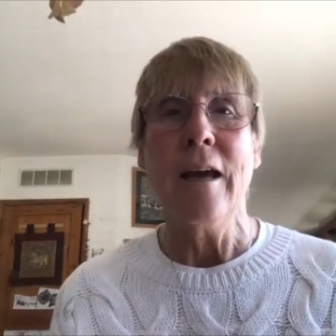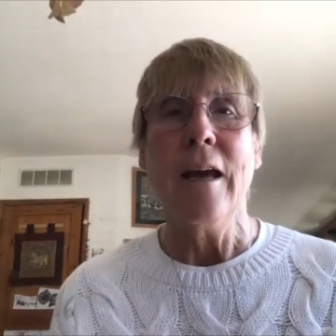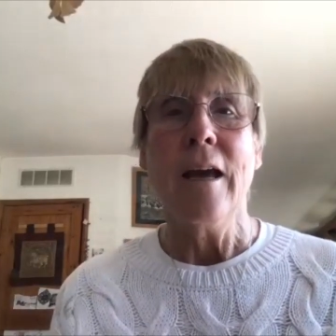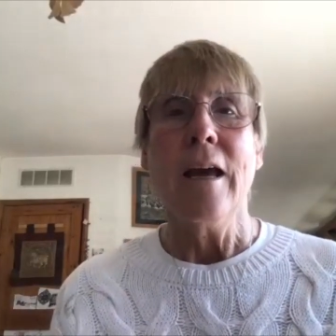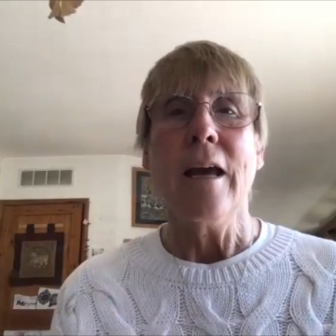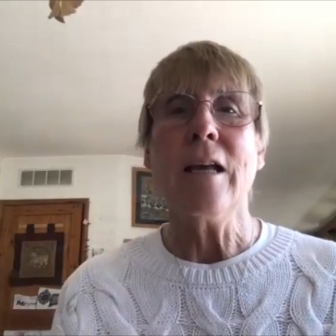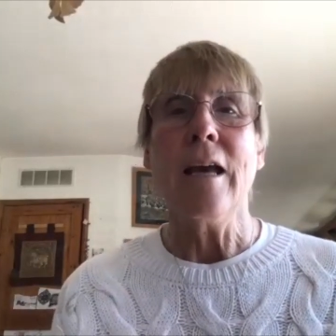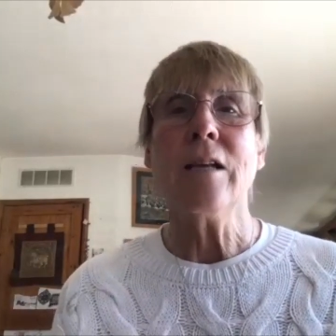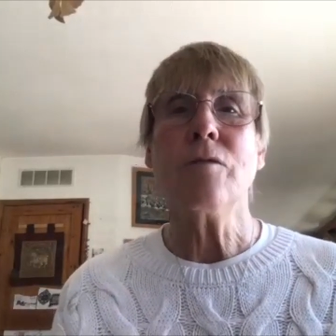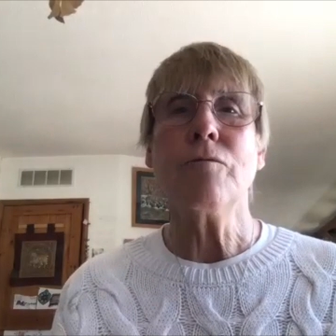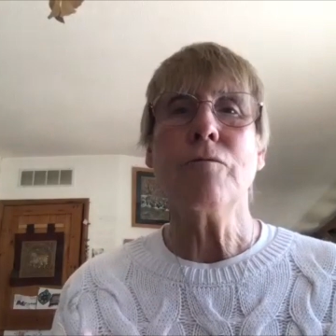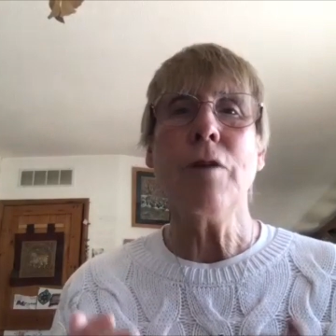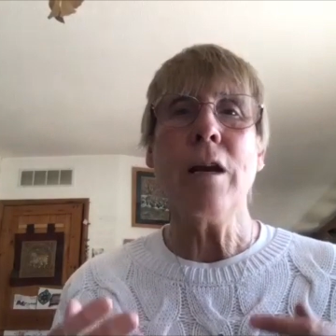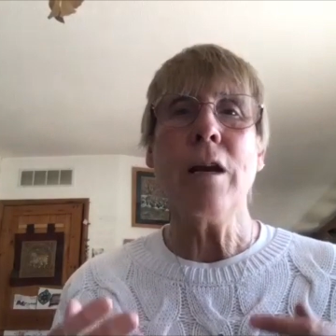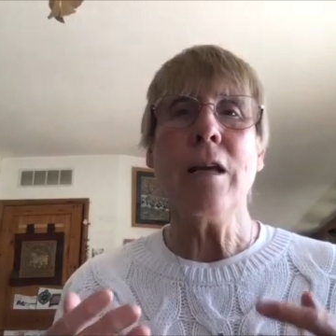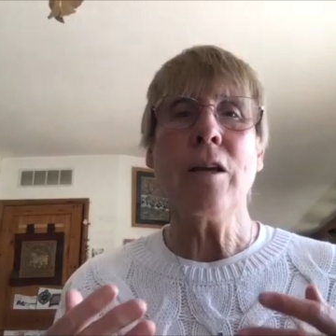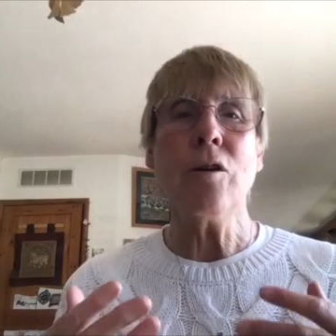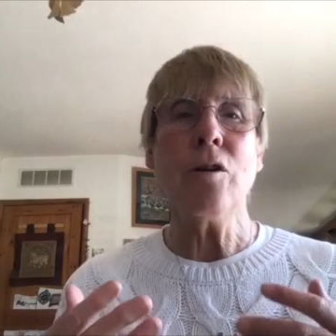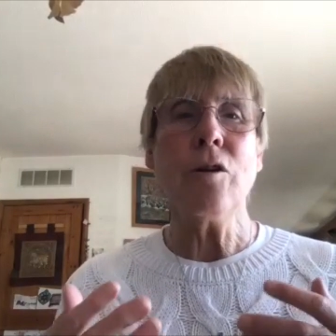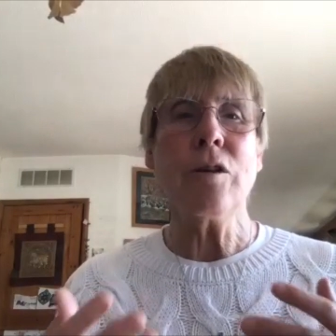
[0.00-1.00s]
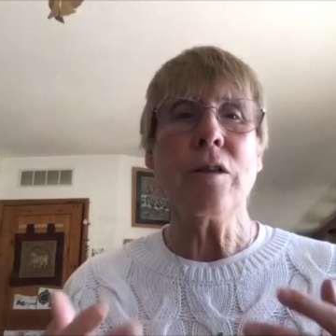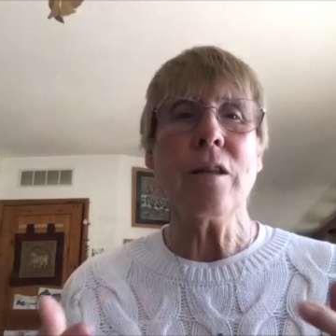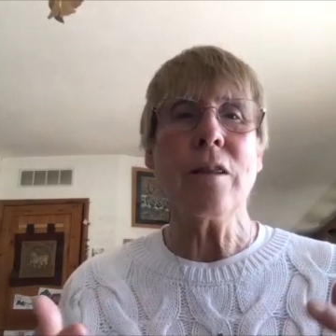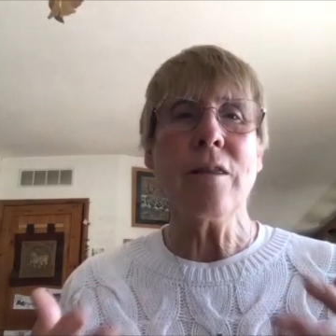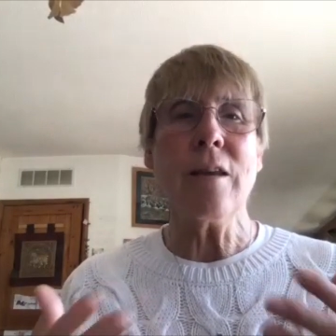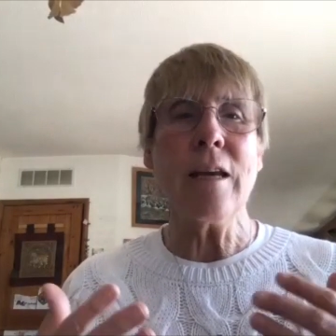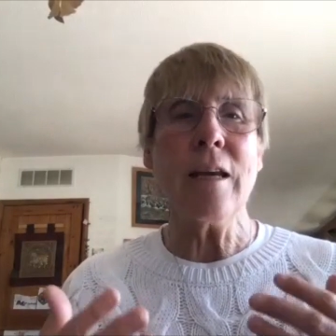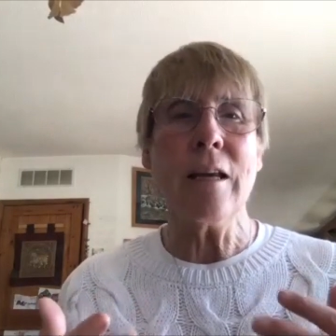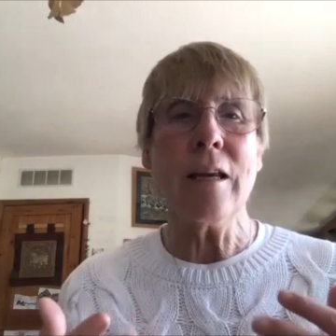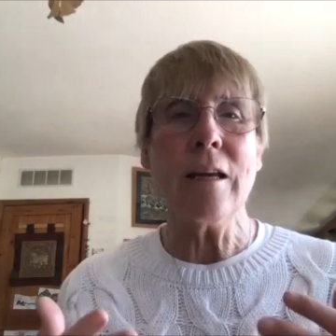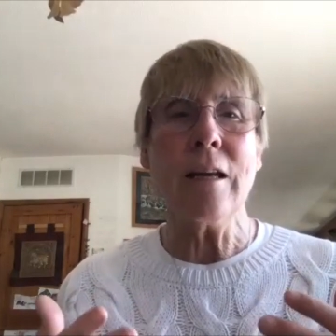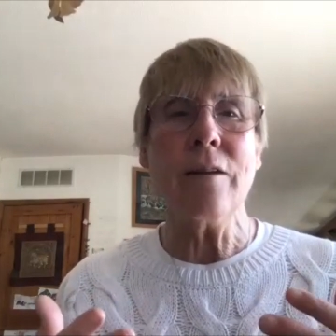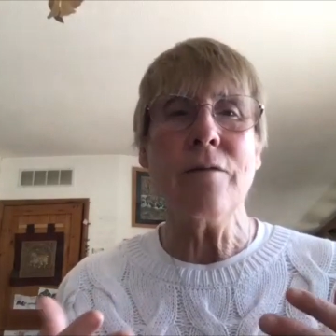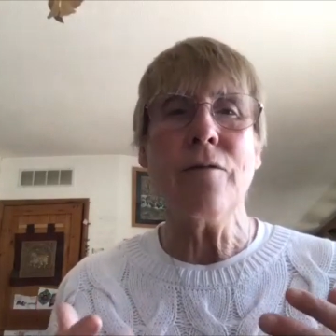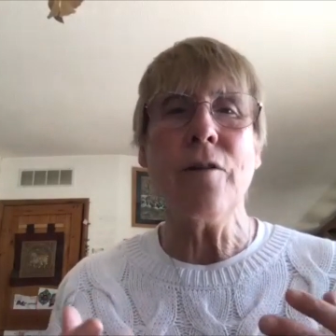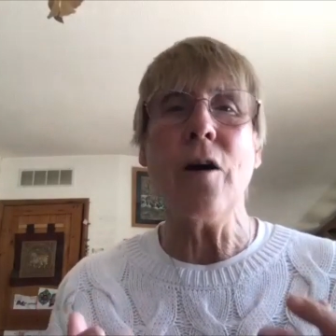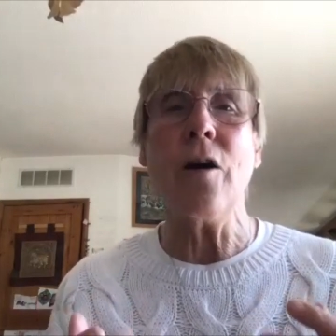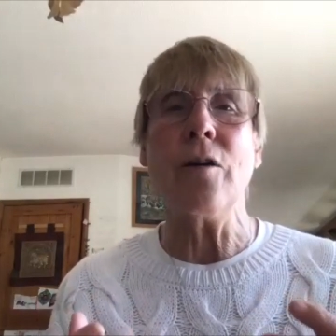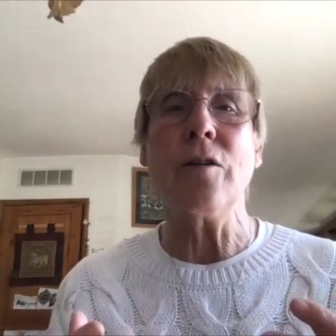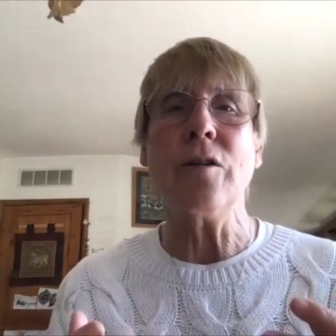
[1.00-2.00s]
It's really good to think in
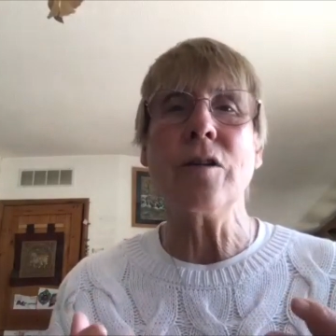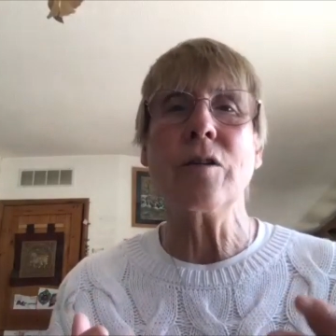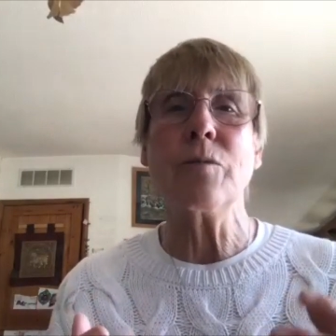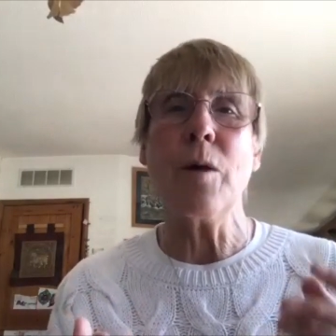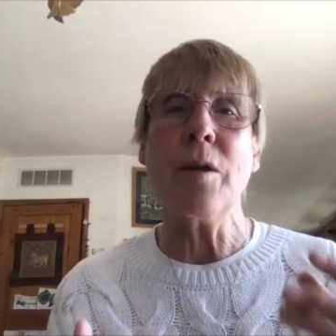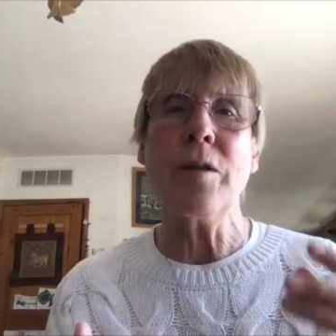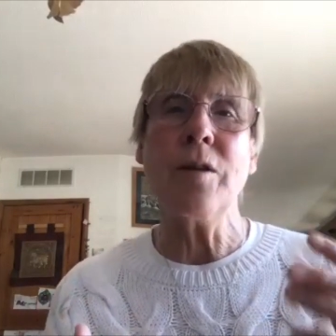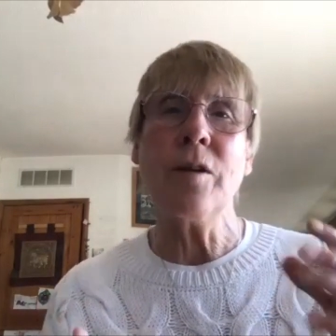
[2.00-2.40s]
advance whether